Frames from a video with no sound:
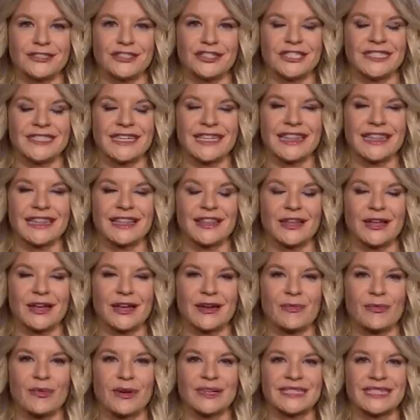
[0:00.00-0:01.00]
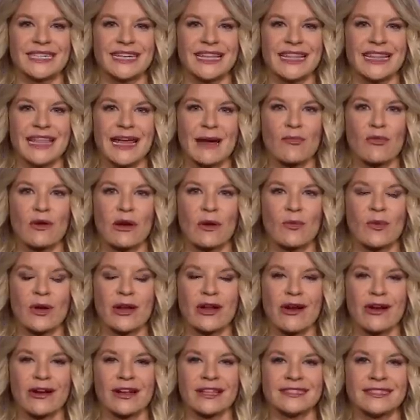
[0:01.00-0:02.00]
she said that the president at that point
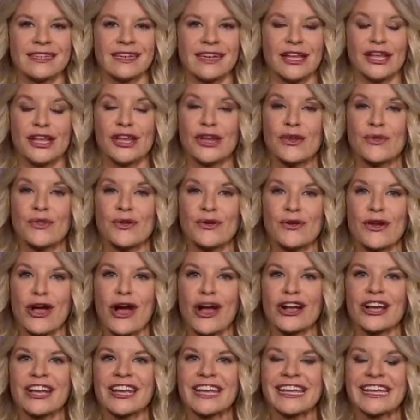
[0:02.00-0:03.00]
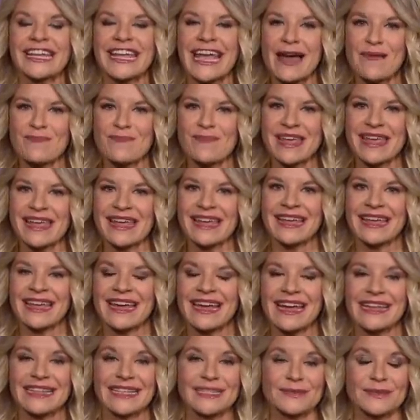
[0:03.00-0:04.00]
went on and said, you know, they're not going to get me.
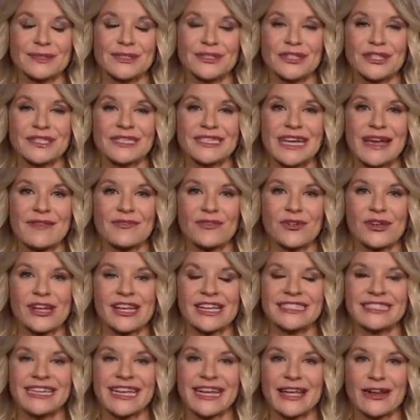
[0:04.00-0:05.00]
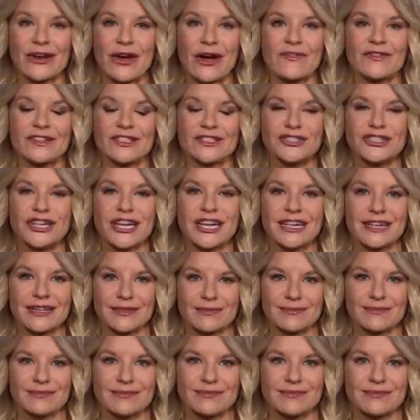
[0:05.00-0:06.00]
And this was just after he had taken office, Jake.